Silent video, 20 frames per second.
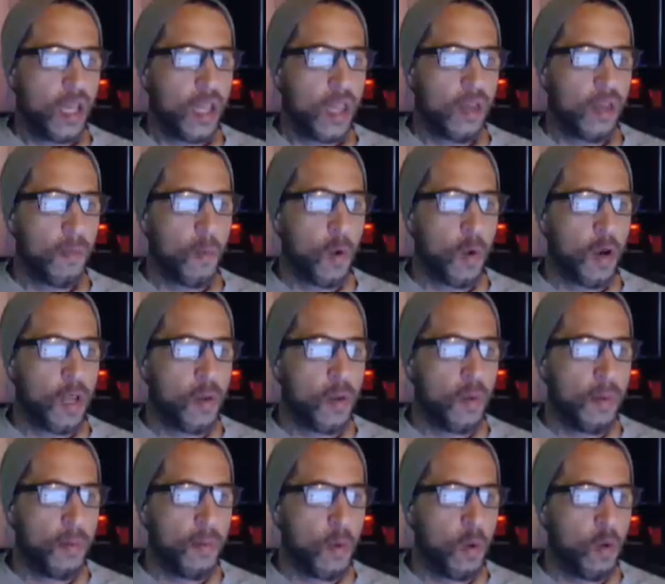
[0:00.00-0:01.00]
The morning
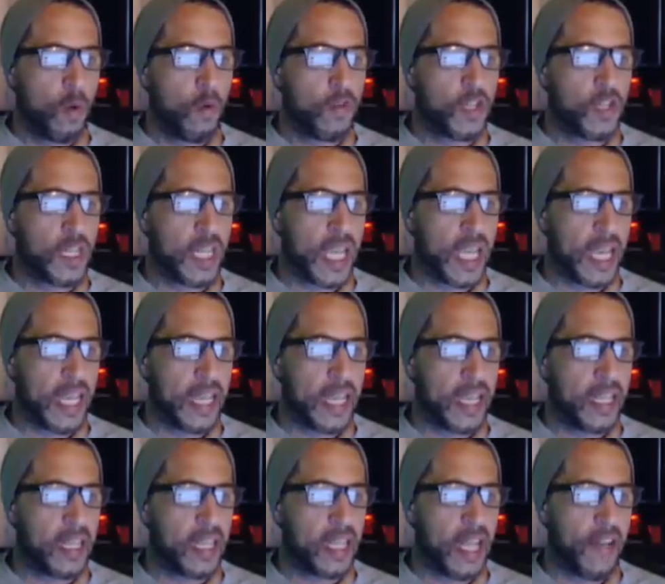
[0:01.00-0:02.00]
we moved, she
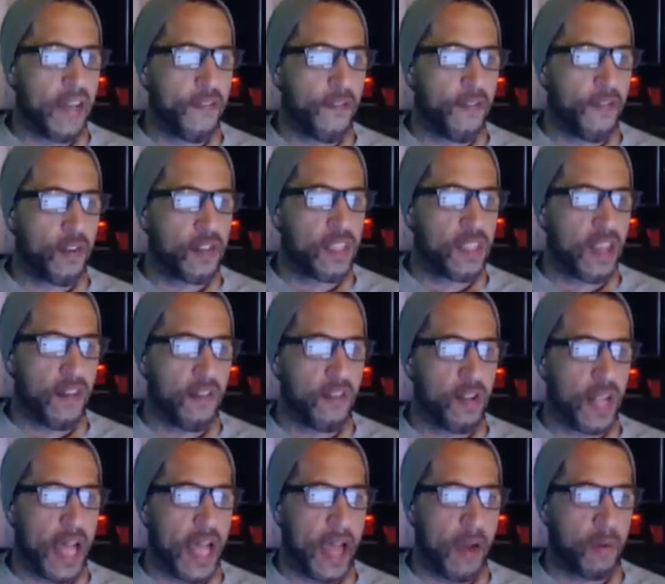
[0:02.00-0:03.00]
had left for
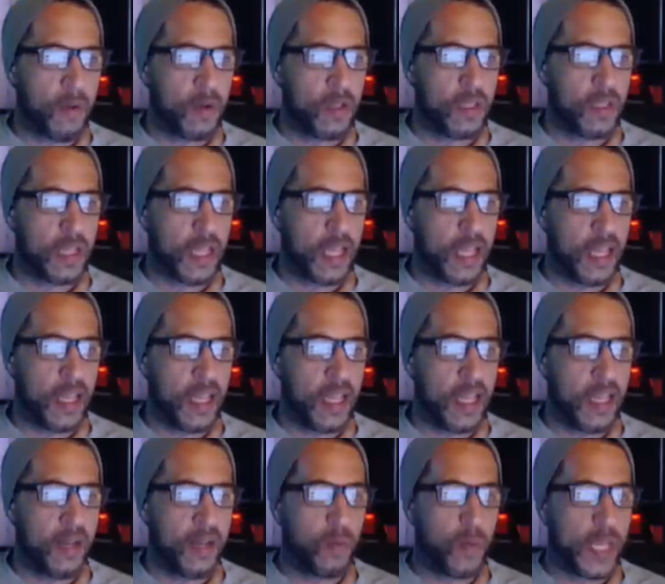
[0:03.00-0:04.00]
several hours
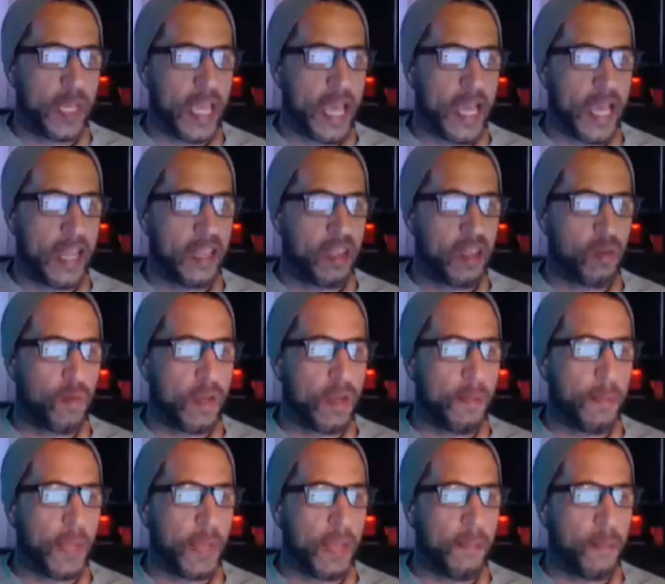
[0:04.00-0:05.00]
and we had three
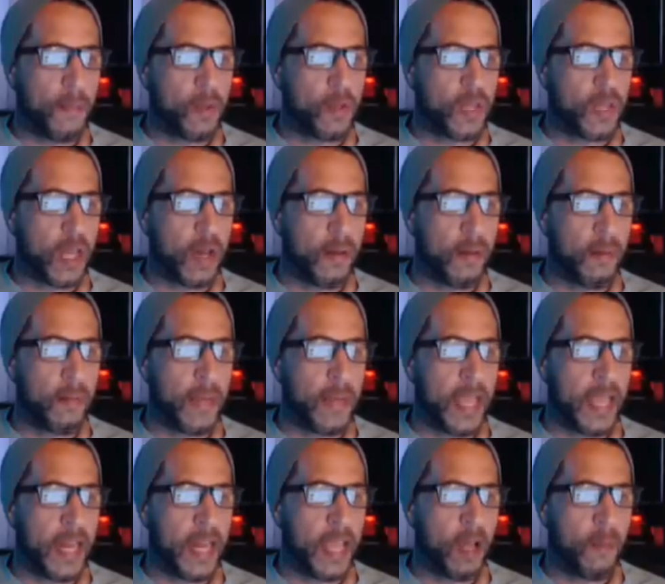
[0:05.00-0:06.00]
people come
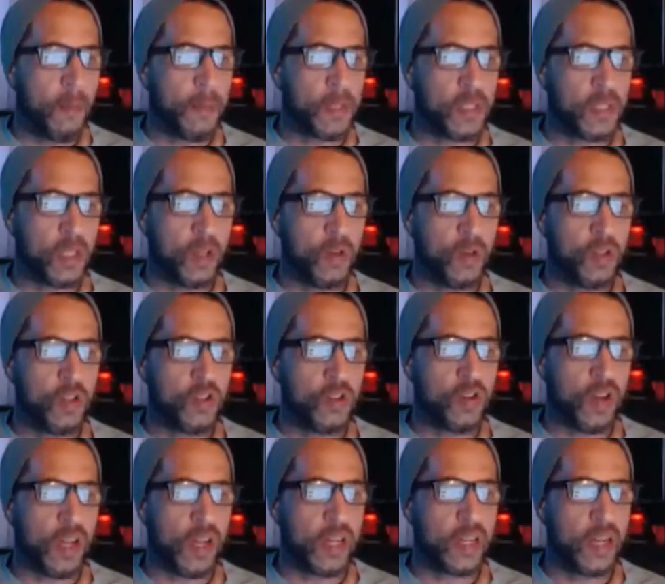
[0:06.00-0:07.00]
and help us load the
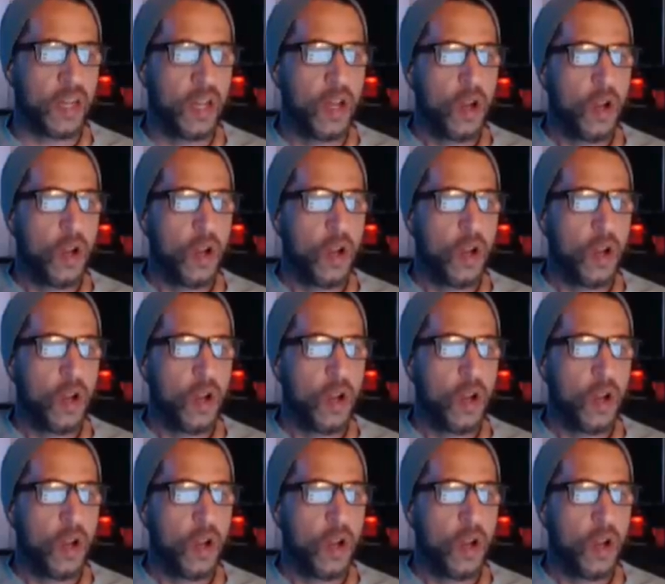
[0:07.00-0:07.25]
truck.